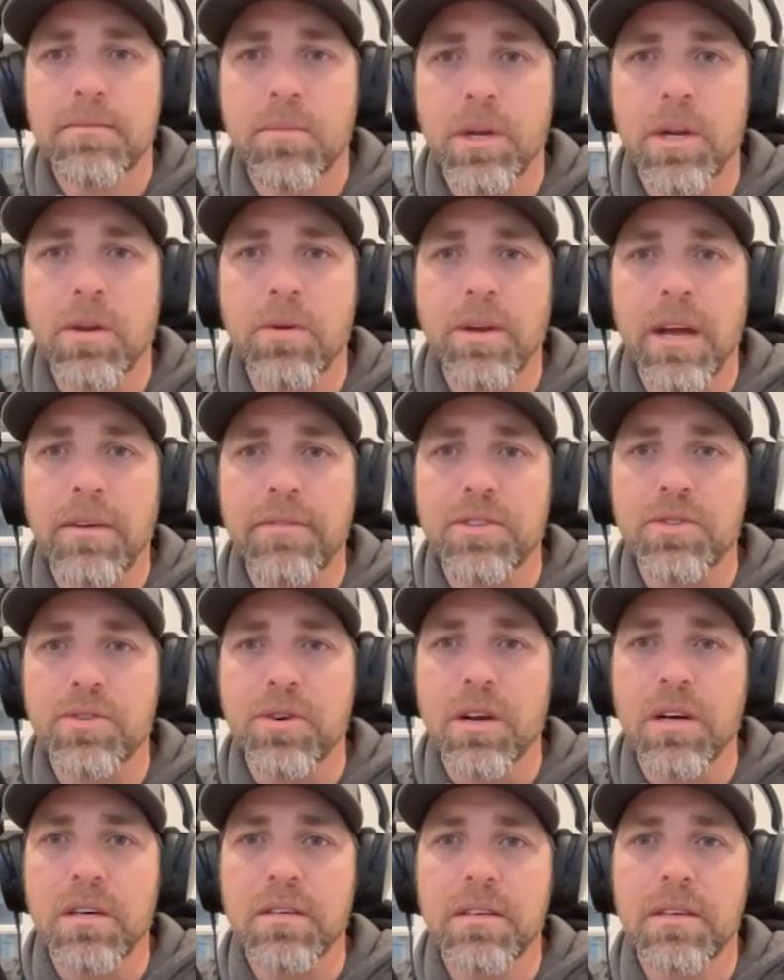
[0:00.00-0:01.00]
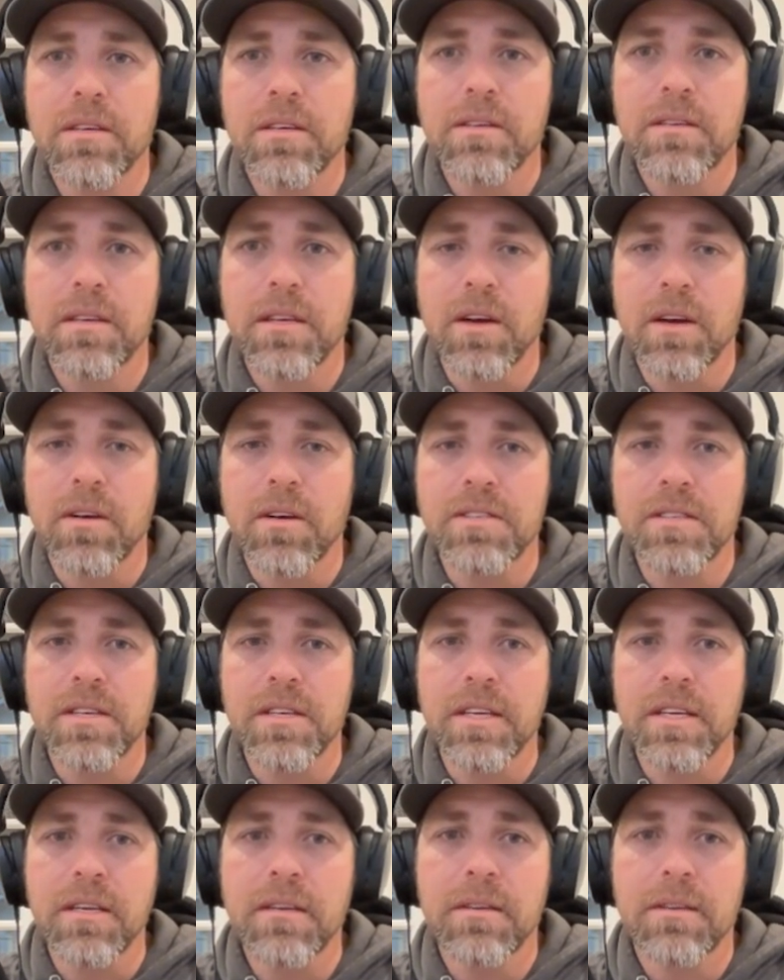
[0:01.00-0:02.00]
We don't have a truck in our
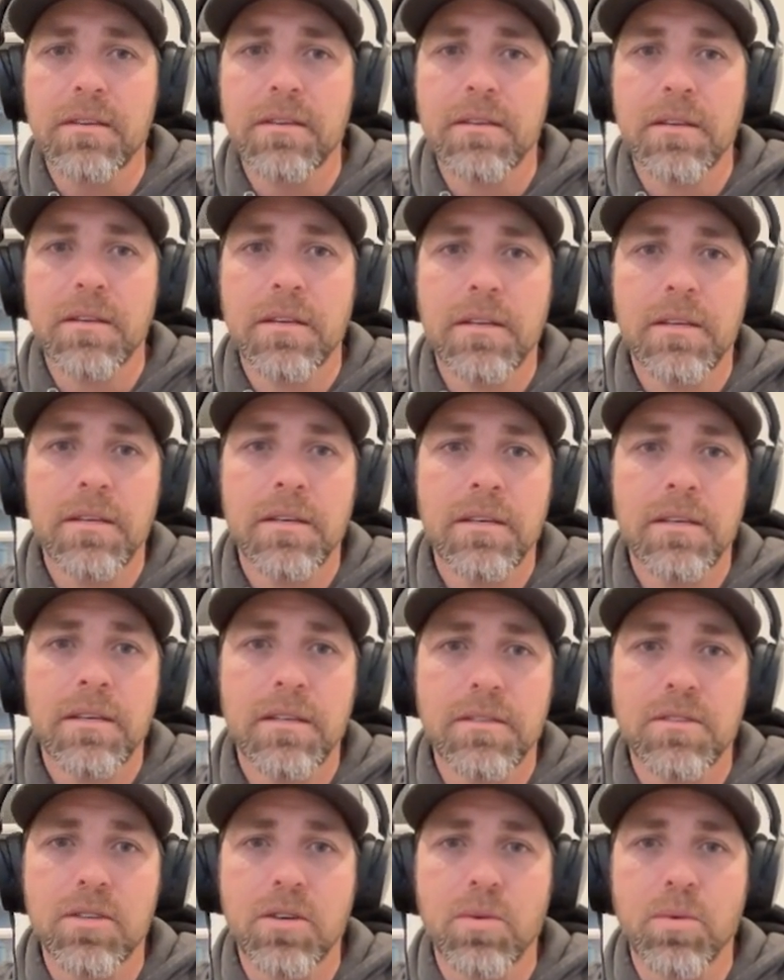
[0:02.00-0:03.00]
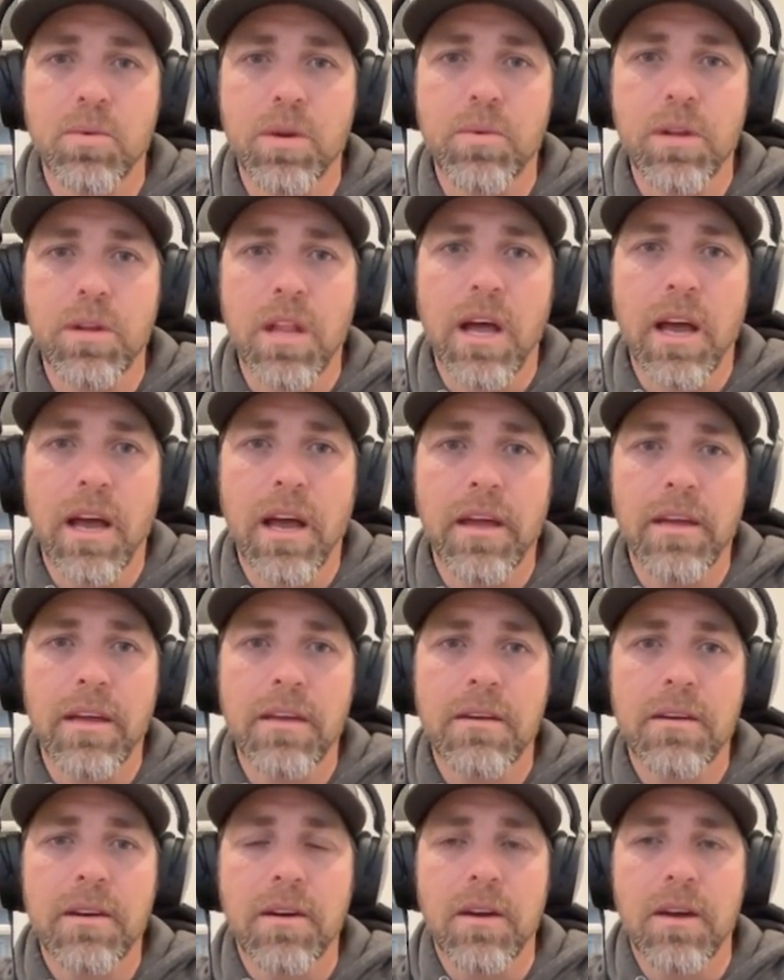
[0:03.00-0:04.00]
city, and so we rely
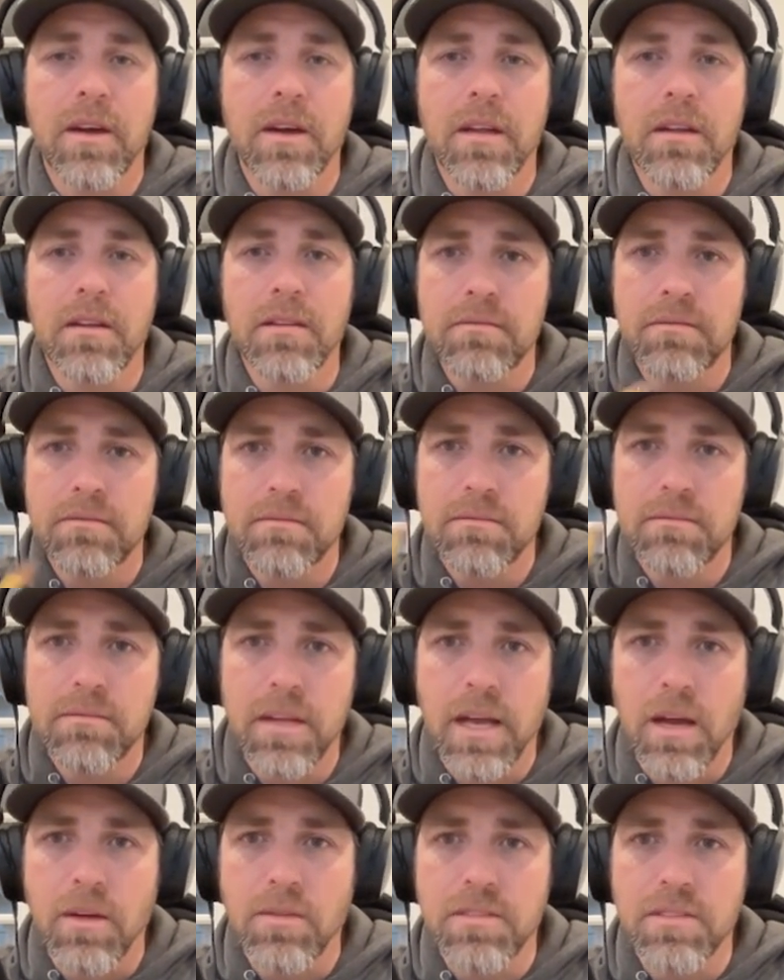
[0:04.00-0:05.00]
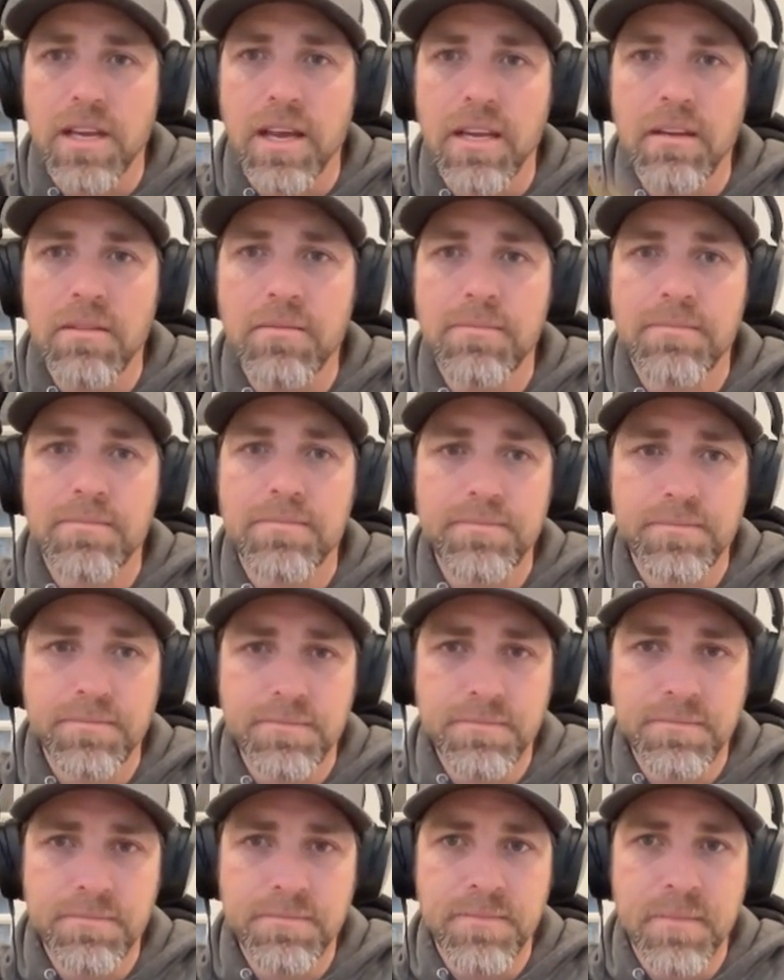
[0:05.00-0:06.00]
on outside.
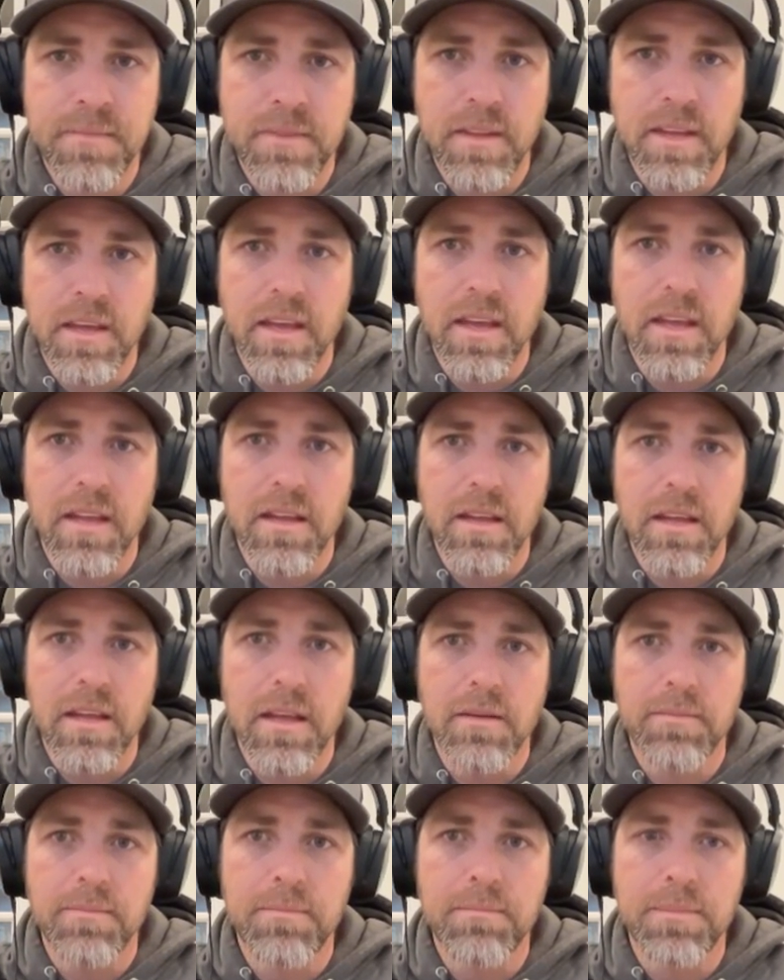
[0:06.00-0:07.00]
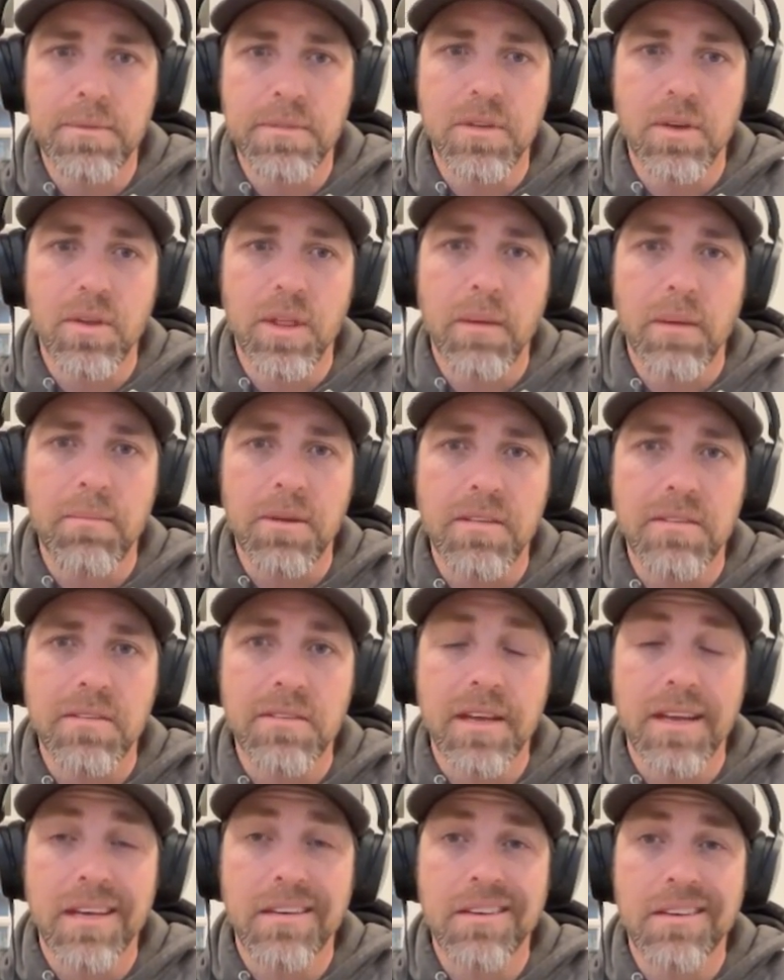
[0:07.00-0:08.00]
And but so that means
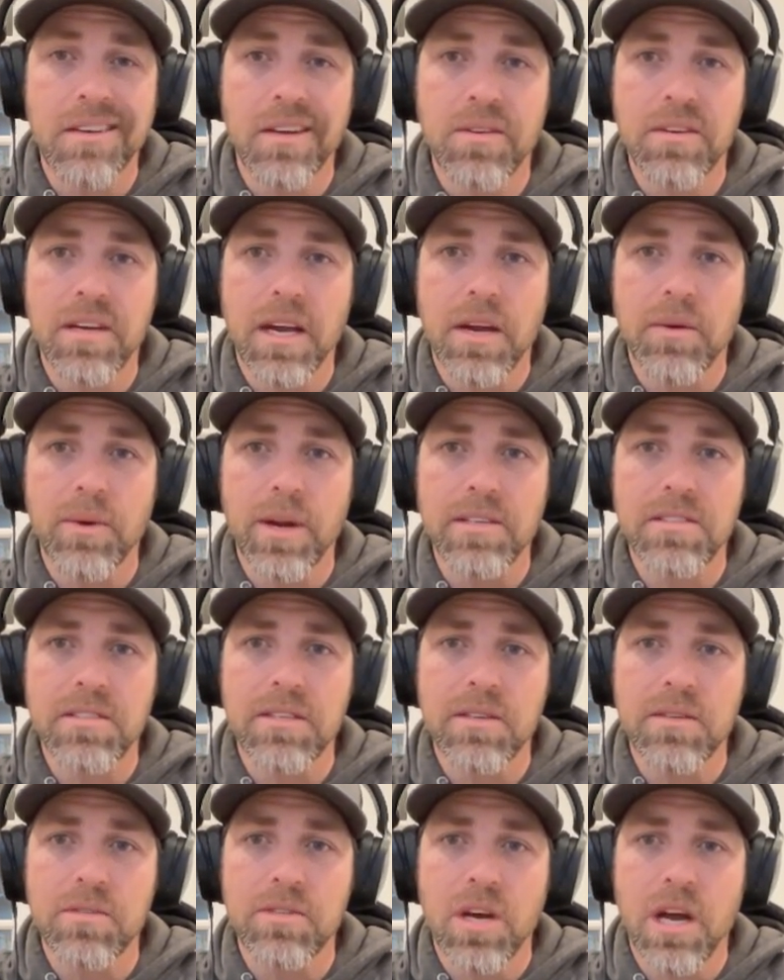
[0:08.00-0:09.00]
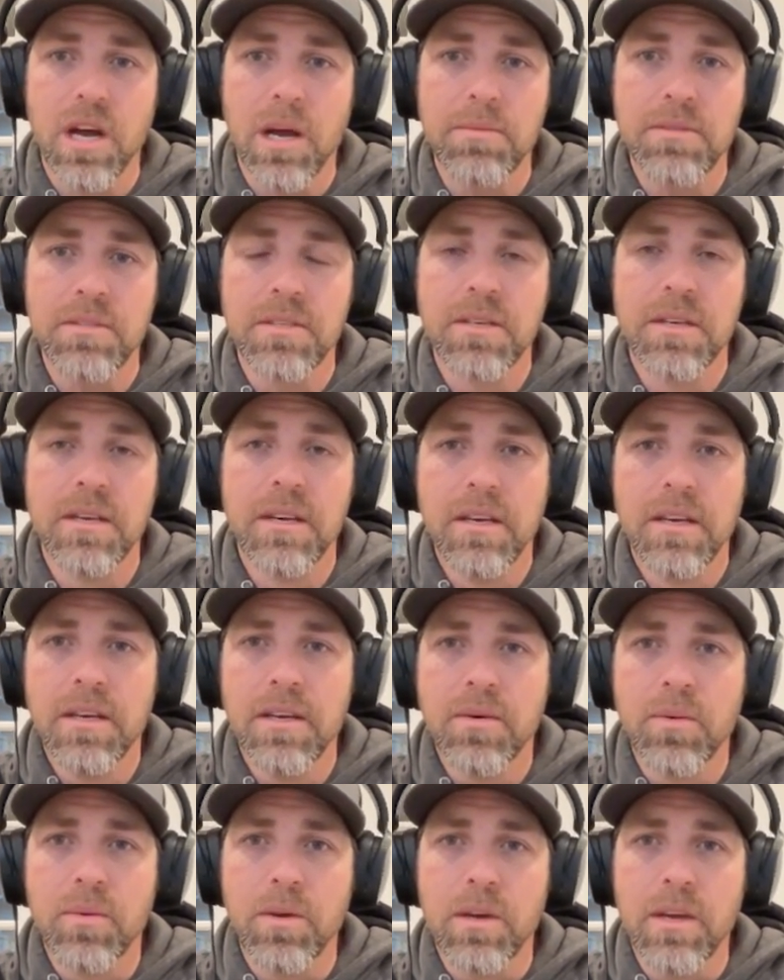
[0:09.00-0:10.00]
like cut rescue jobs.
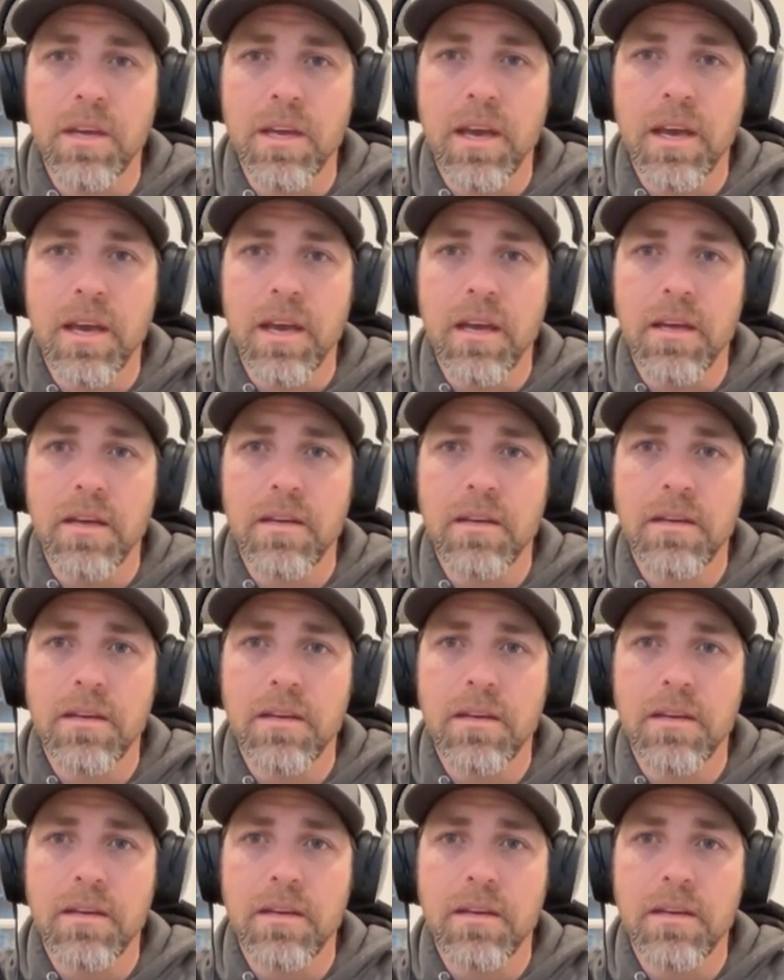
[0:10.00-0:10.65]
We have